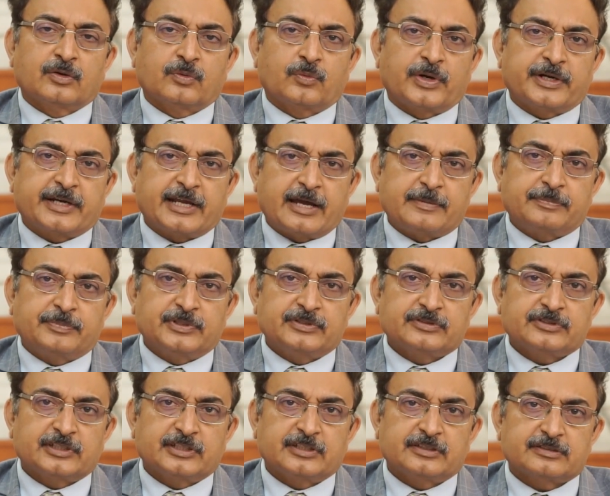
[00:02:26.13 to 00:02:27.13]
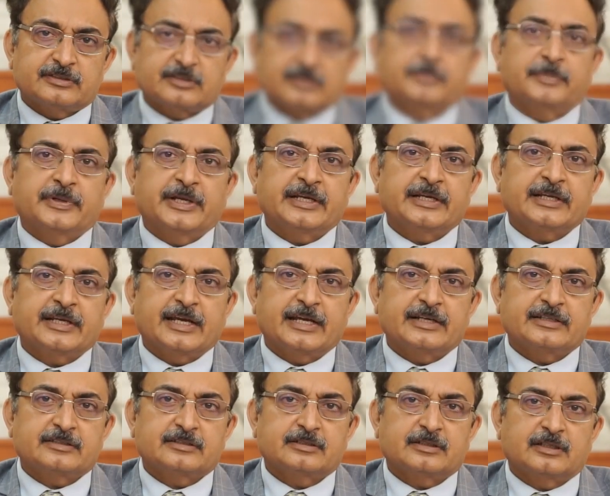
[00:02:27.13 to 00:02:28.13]
what happens is the brain
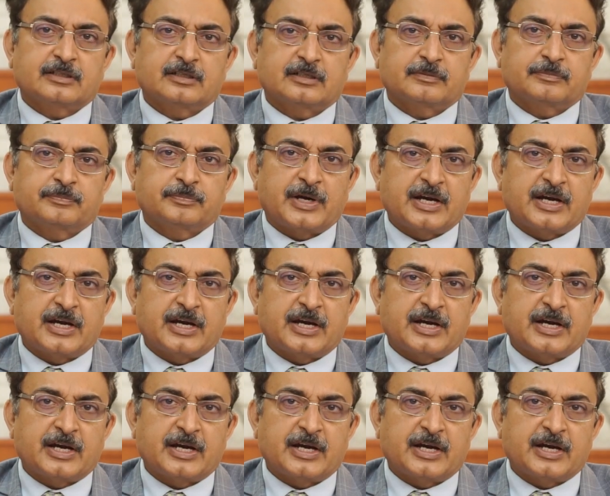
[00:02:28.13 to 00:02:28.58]
gets uh,